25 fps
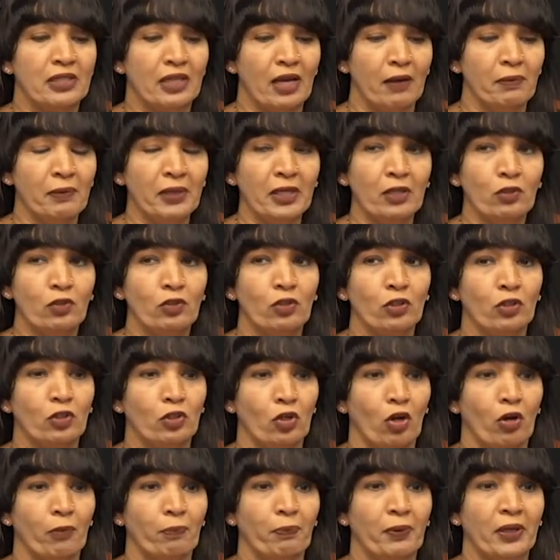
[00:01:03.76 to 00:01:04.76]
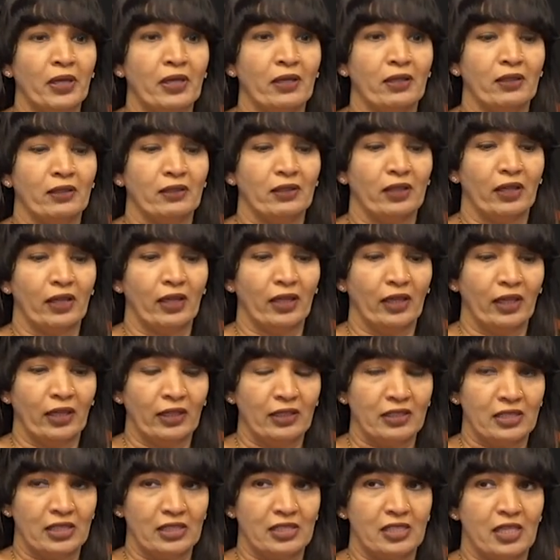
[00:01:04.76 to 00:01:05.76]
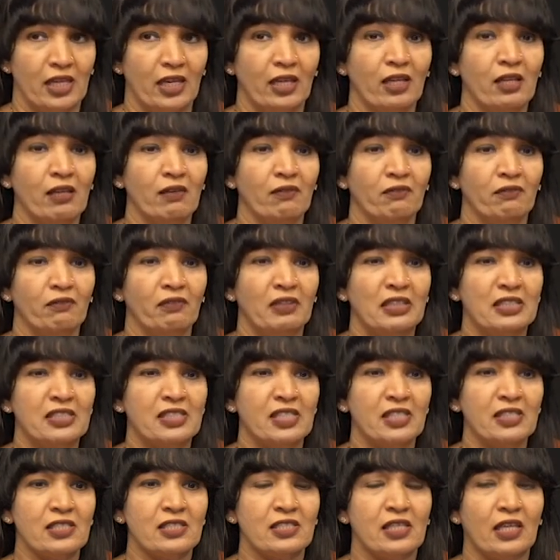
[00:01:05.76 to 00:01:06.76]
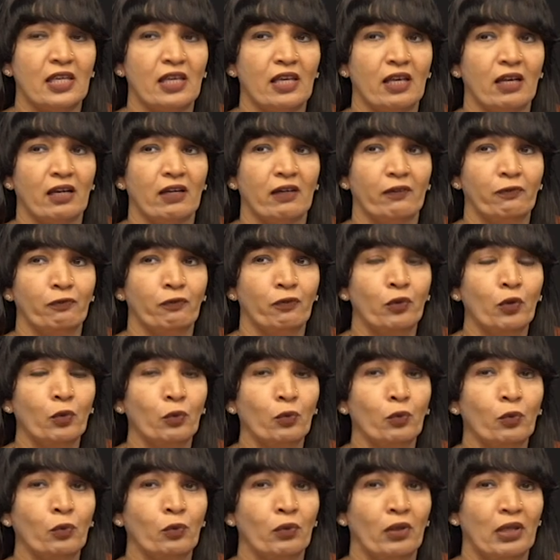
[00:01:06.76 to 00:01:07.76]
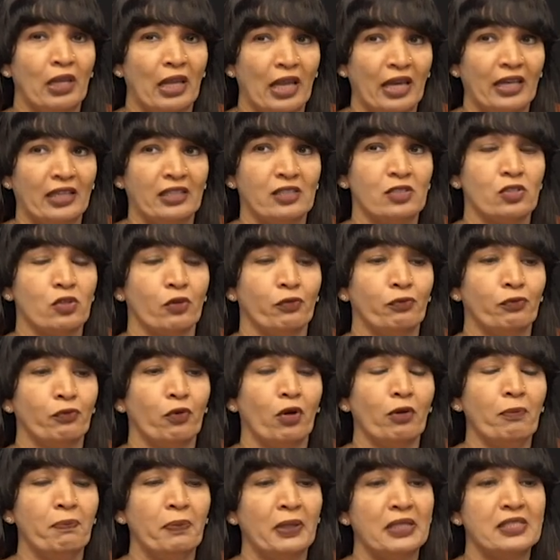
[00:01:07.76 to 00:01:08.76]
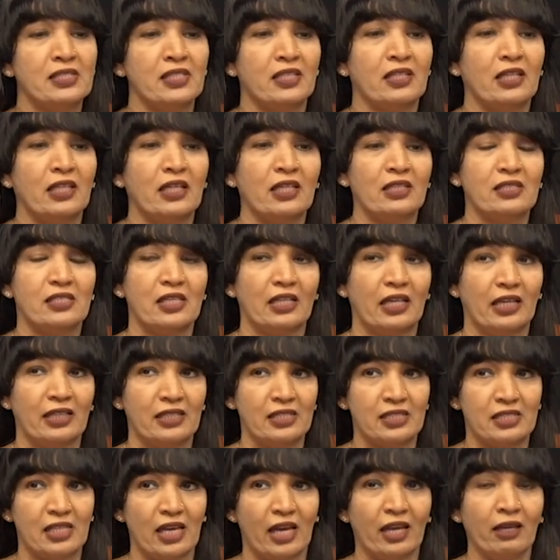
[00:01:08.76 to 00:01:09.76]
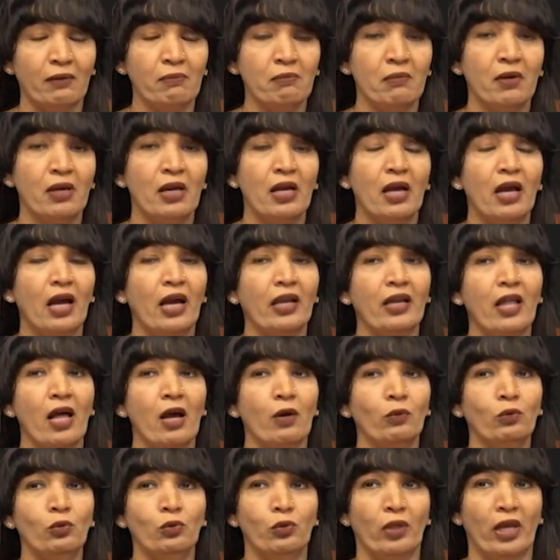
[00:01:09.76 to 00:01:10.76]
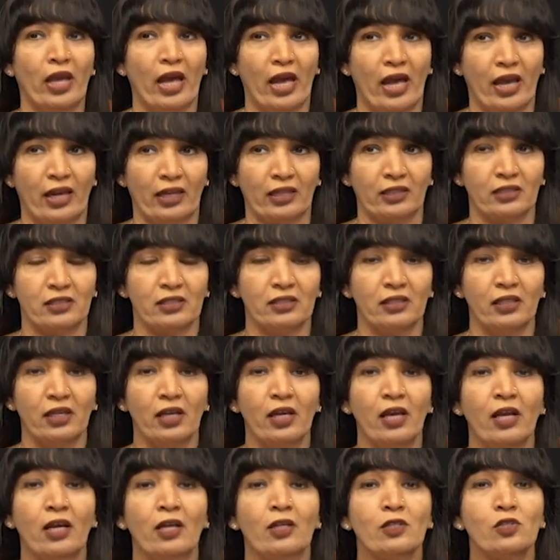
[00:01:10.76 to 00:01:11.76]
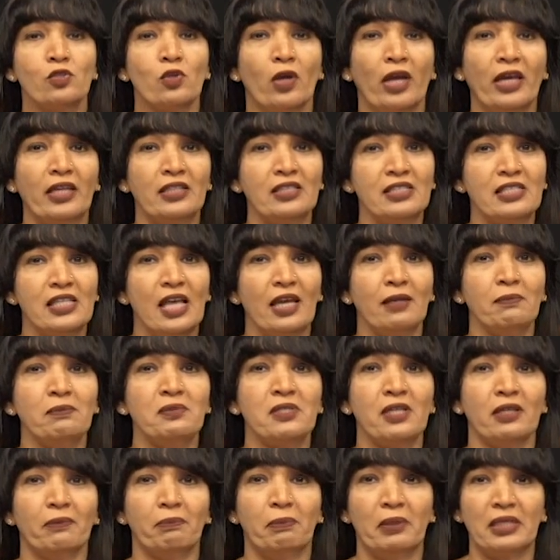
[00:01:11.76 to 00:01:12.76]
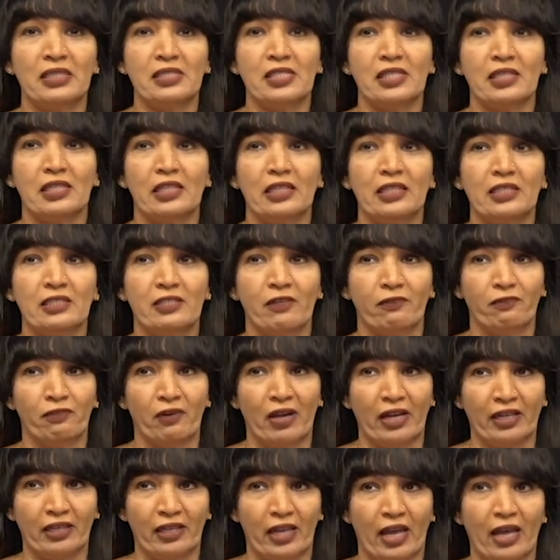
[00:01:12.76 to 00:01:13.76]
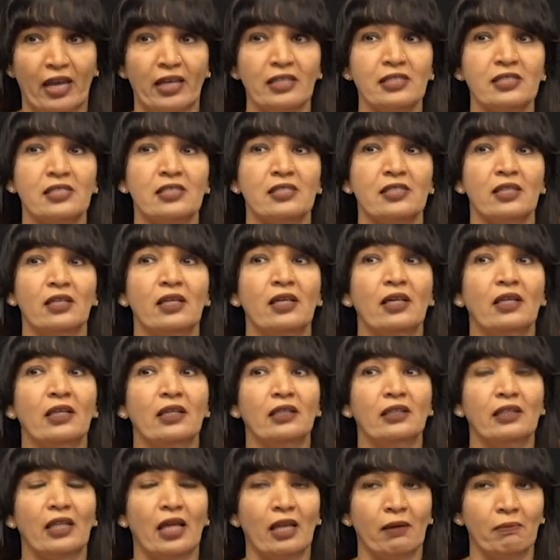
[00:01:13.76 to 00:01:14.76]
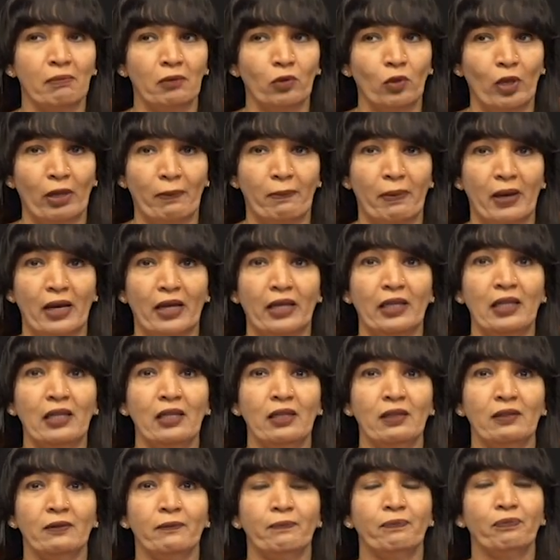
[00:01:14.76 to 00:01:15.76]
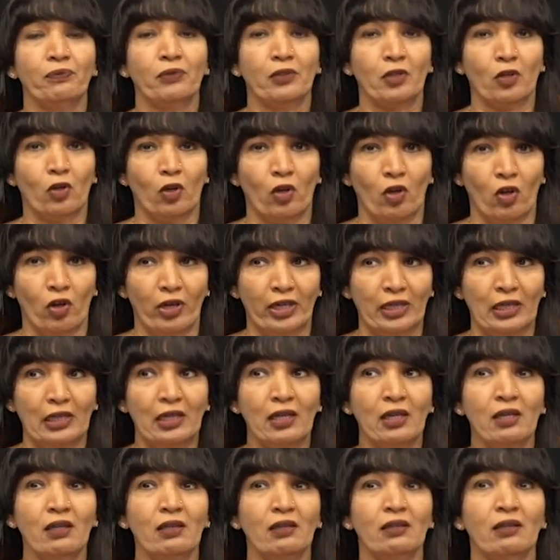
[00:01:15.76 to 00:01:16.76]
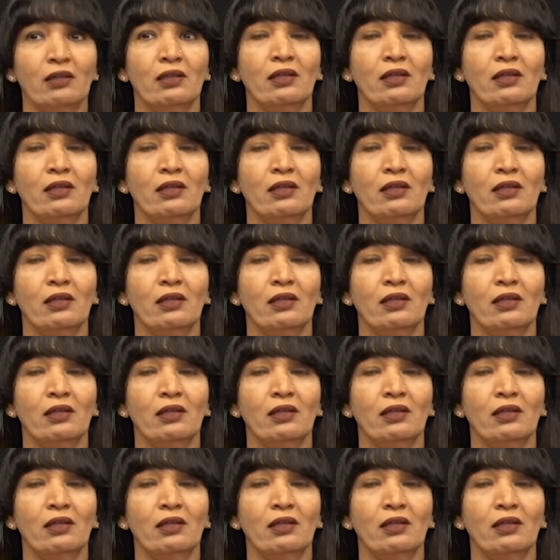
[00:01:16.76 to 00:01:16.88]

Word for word: Coming into the topic in detail, we will just see a few lines of what basically is an enzyme and how do they act. So, enzymes are basically defined as thermolabile, colloidal,